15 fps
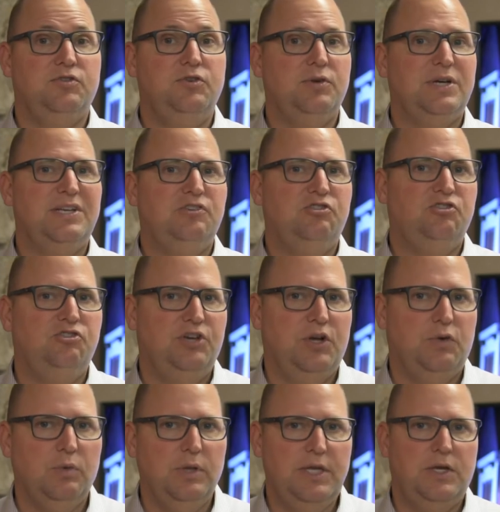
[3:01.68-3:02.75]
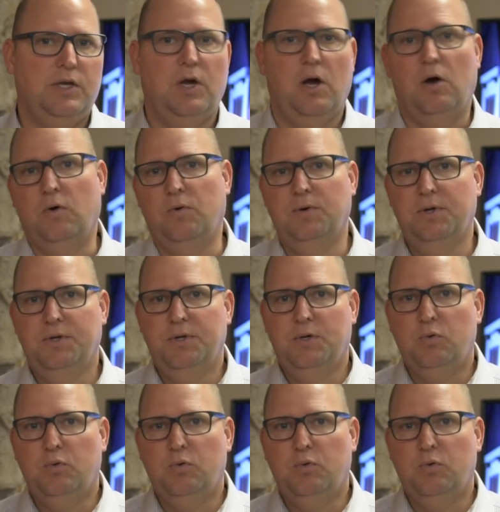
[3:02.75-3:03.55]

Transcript: is you can generally go